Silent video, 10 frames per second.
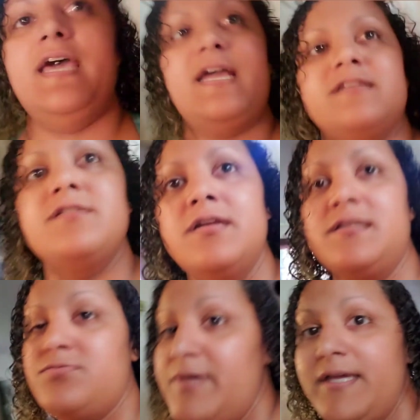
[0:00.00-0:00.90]
Actually,
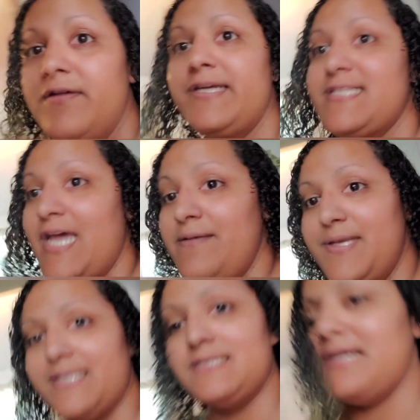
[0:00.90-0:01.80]
it's really only 10 minutes